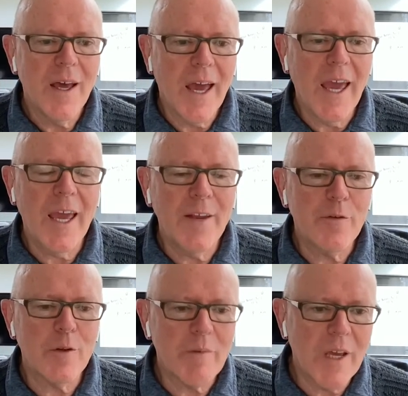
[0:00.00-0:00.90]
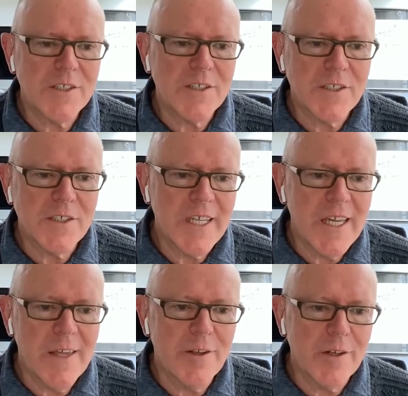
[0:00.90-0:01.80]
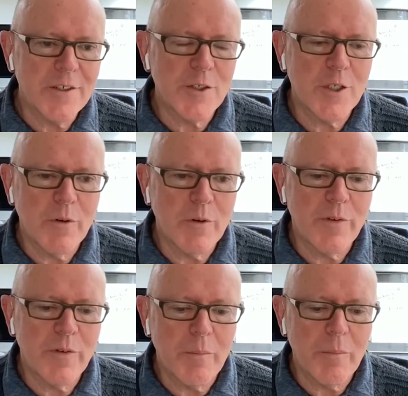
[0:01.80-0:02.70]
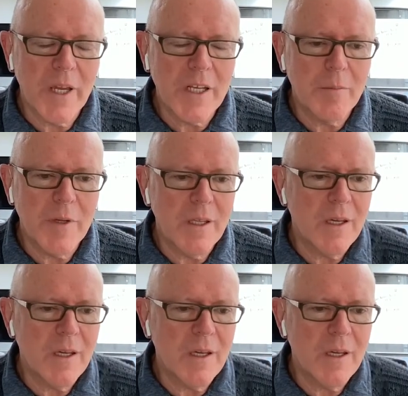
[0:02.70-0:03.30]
a handful of cases a year that are suitable for thrombectomy.